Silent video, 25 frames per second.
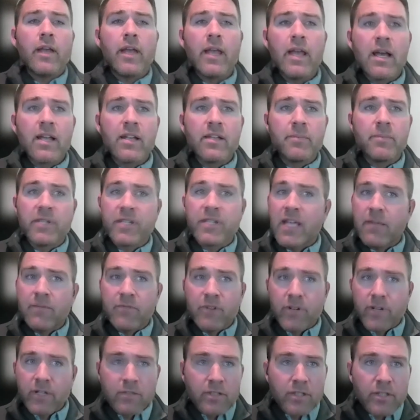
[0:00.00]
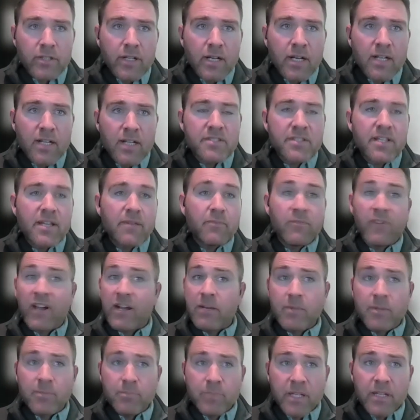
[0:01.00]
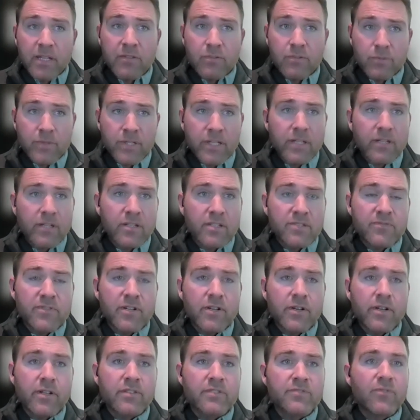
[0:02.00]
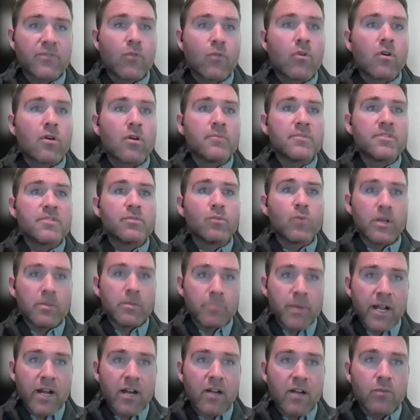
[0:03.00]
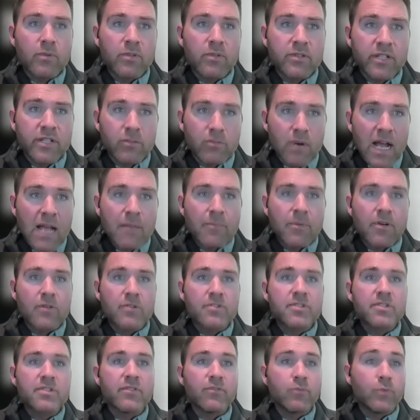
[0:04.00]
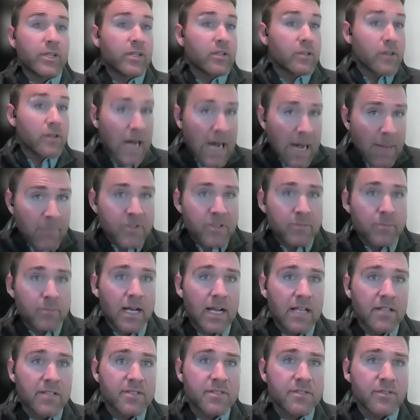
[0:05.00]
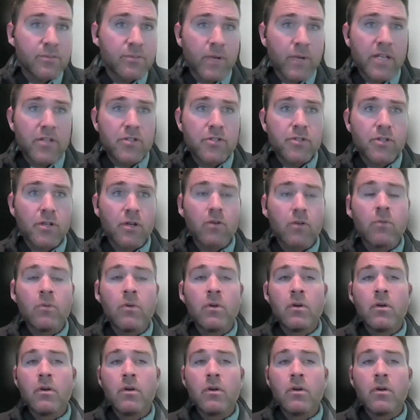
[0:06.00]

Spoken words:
And it became very clear to us that vitamin B3 in its various forms, when paired with D-ribose, if we could optimize the ratio